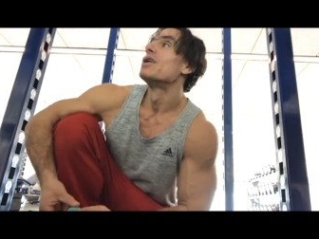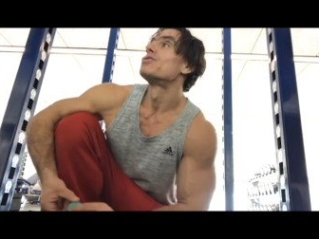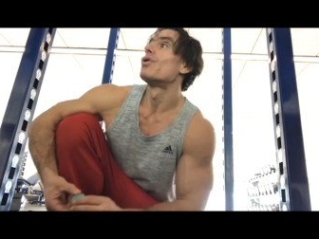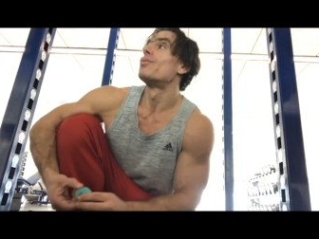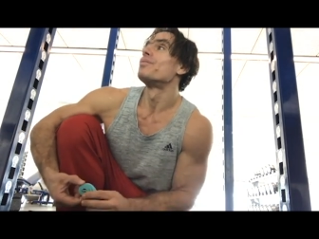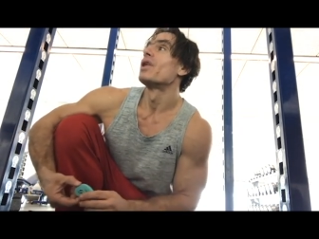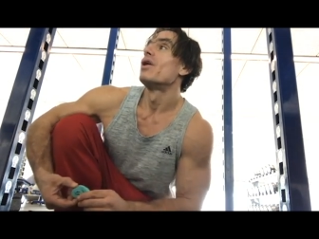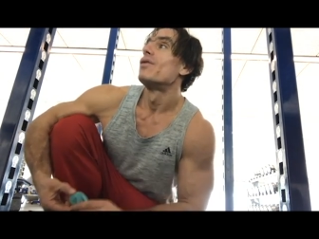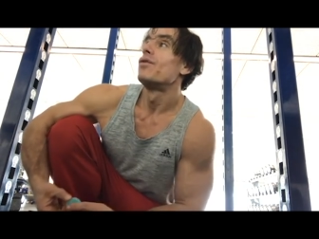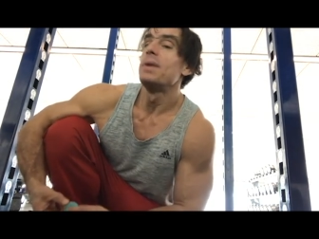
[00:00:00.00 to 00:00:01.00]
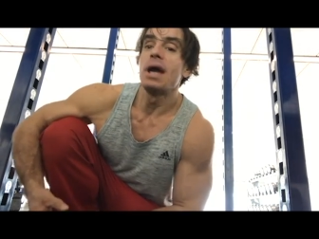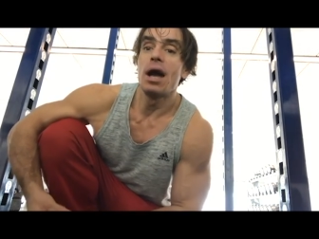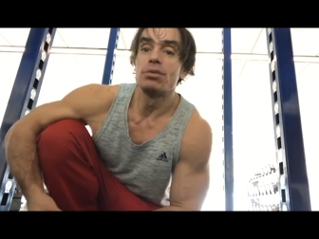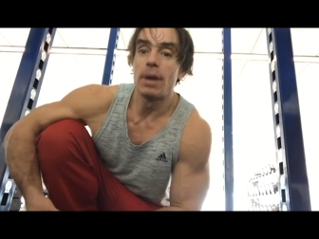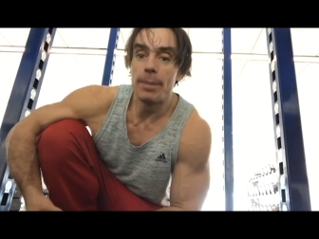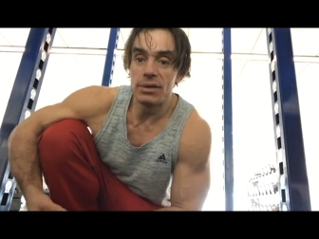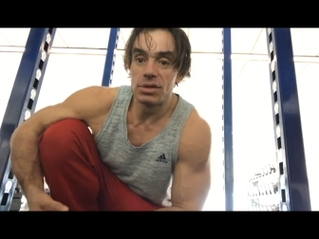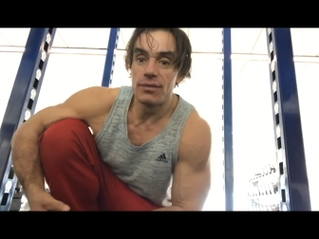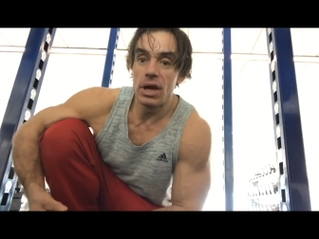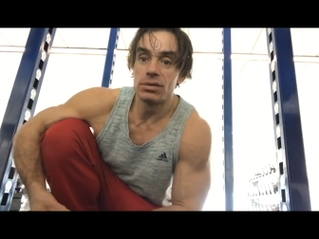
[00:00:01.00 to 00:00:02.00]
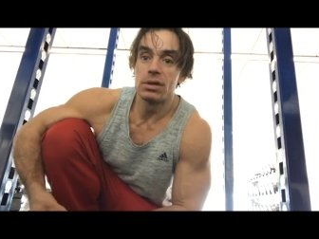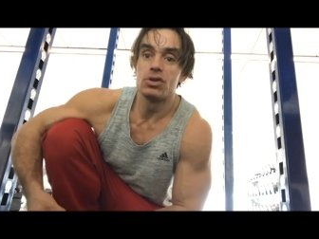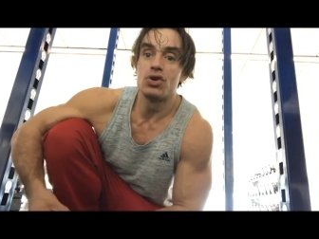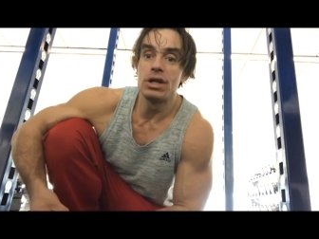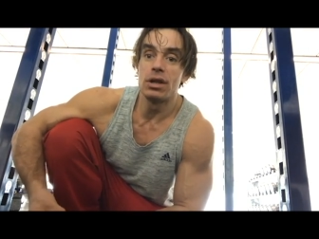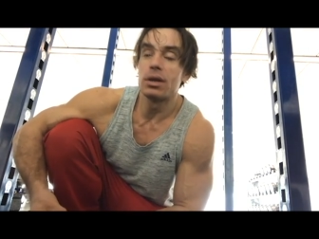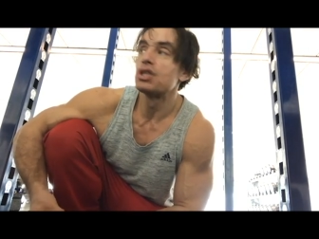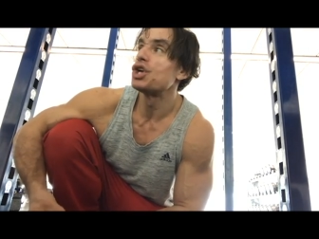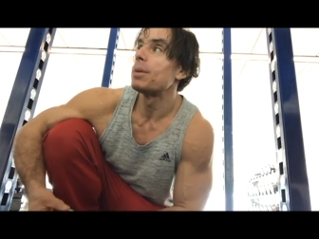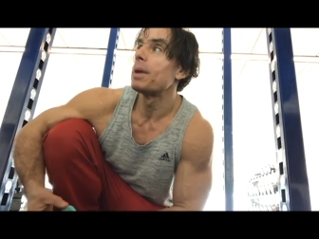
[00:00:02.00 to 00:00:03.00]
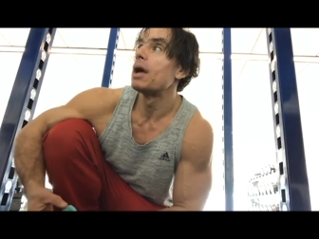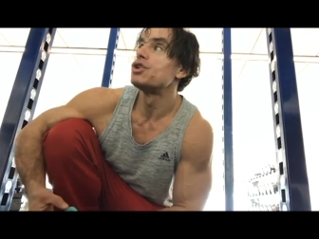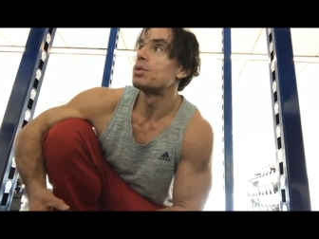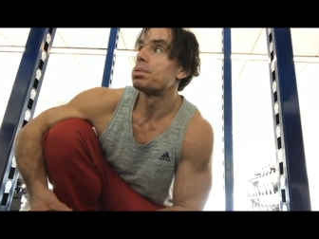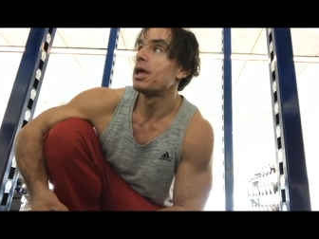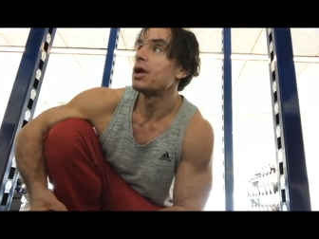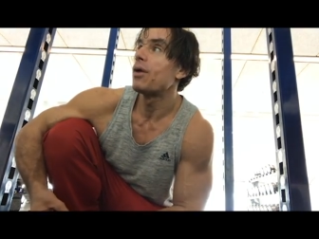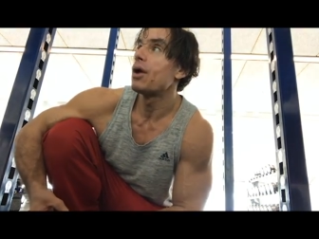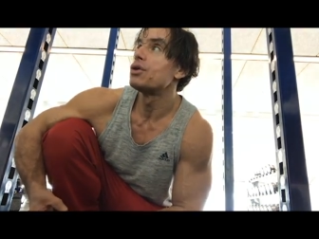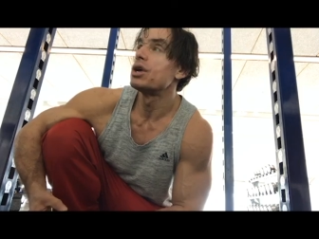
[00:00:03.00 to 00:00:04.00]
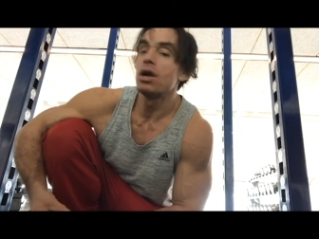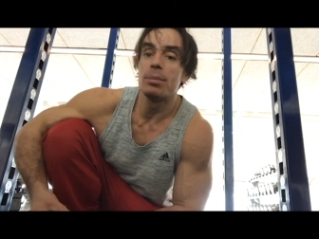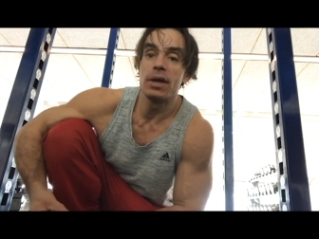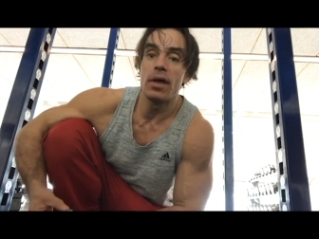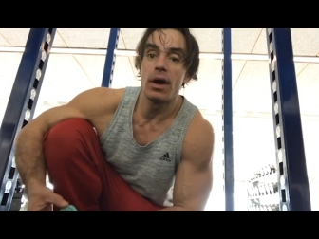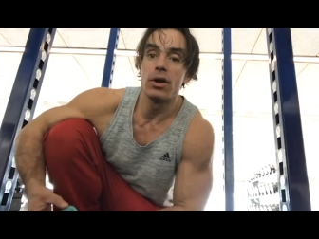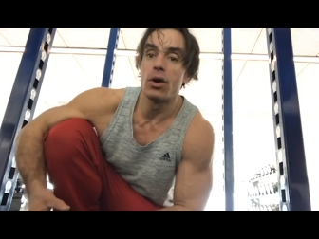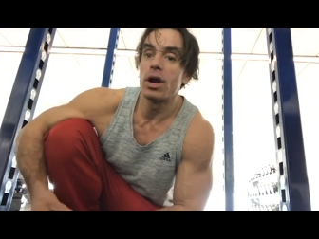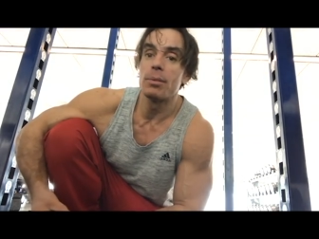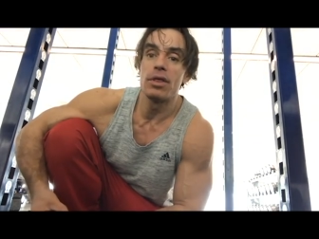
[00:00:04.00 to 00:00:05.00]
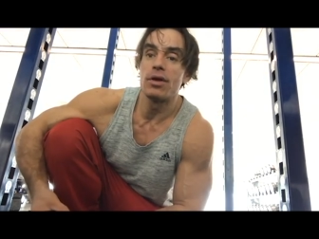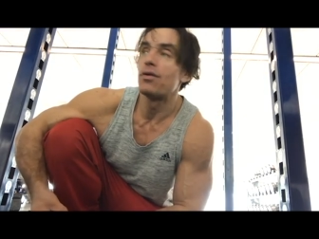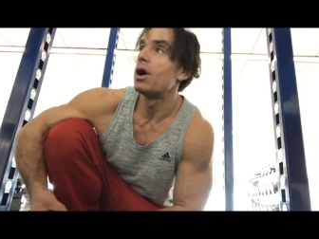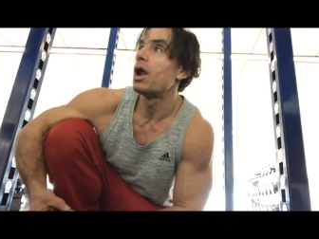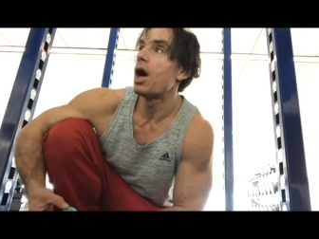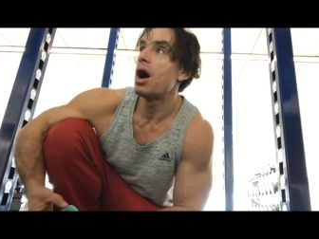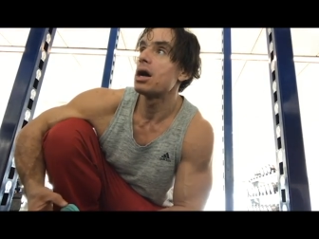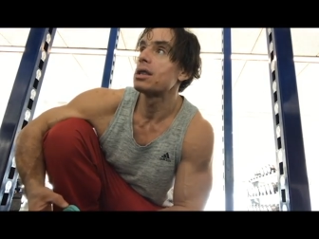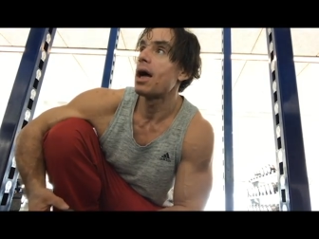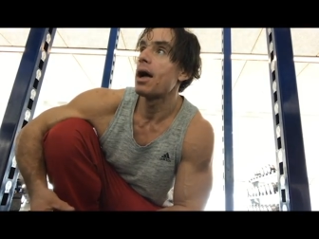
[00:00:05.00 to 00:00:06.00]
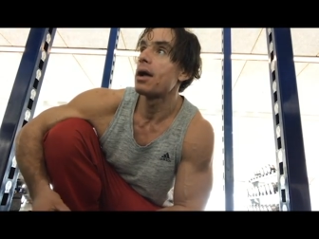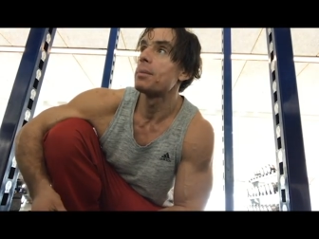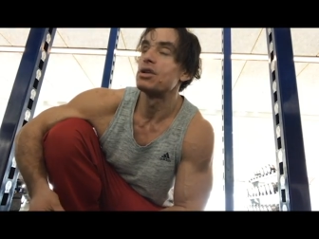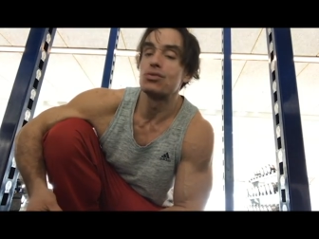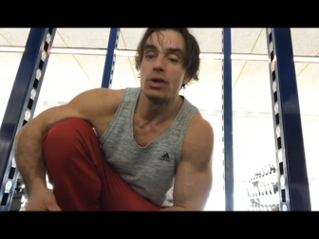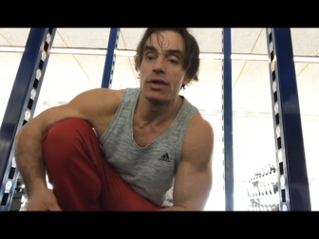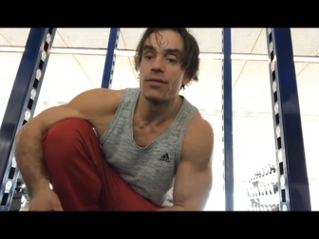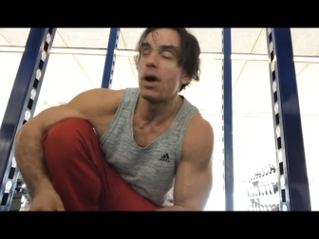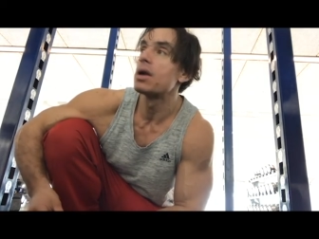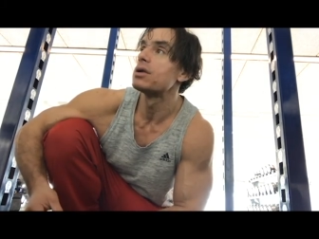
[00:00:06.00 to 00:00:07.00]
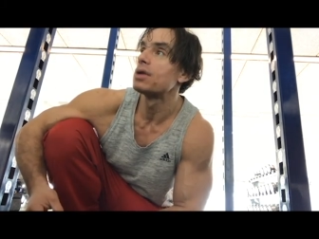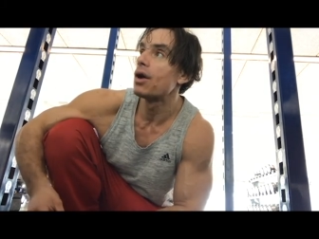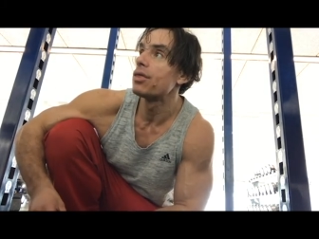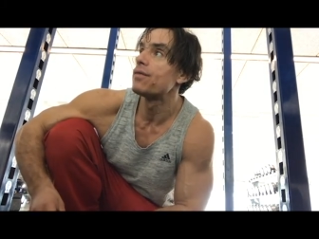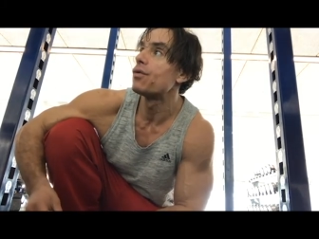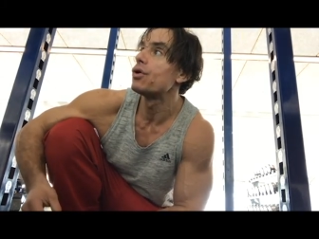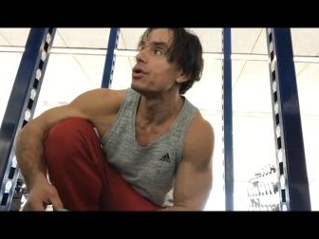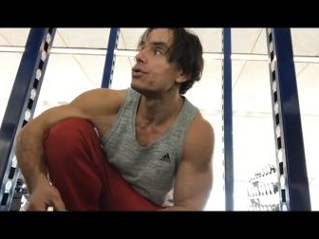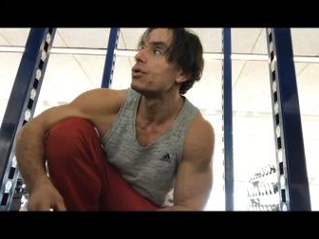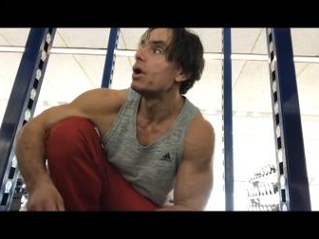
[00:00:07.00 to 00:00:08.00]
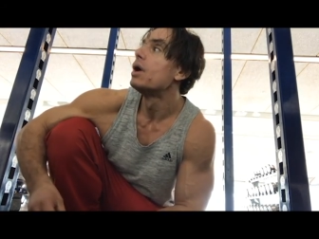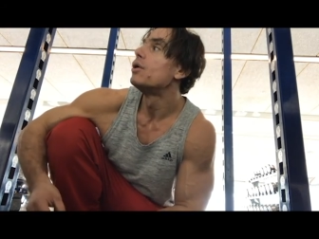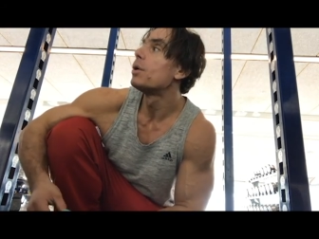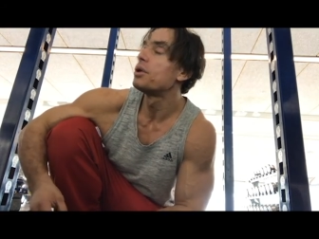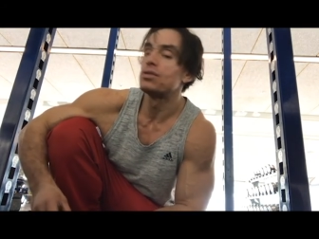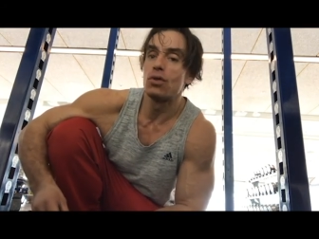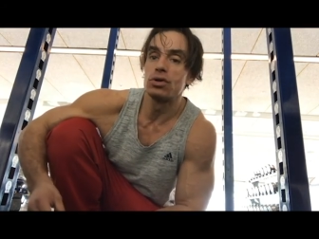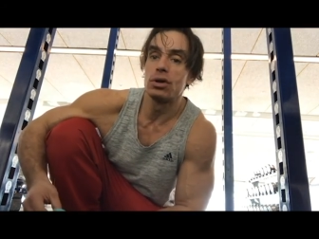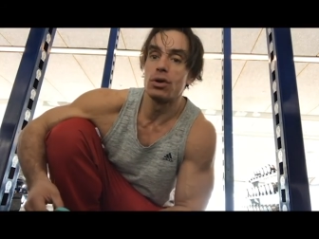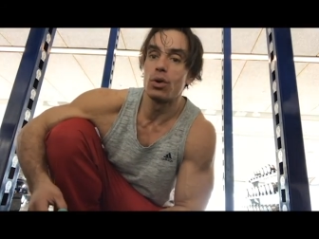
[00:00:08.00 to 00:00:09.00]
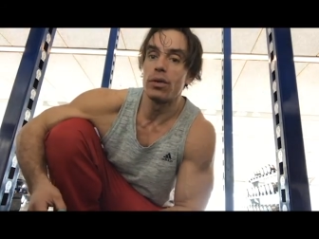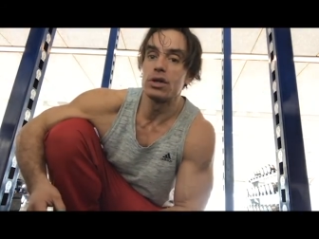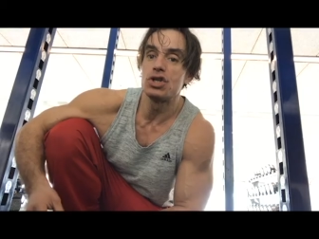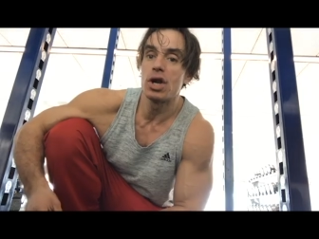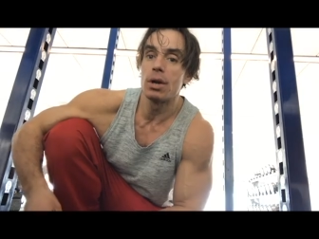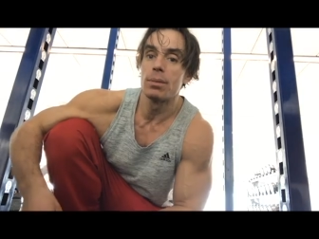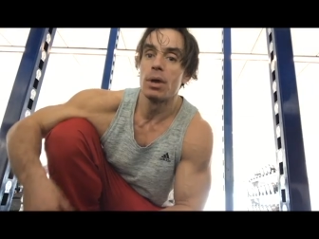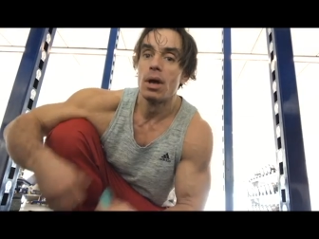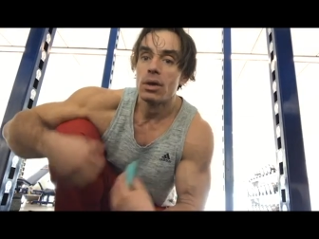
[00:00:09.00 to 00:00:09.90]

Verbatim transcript: So for me, guys, my best advice is treat the gym as your playground. You're going to be there. You're going to be there for a long time. It's really fun. It's healthy for you. Nobody's forcing you to go to the gym.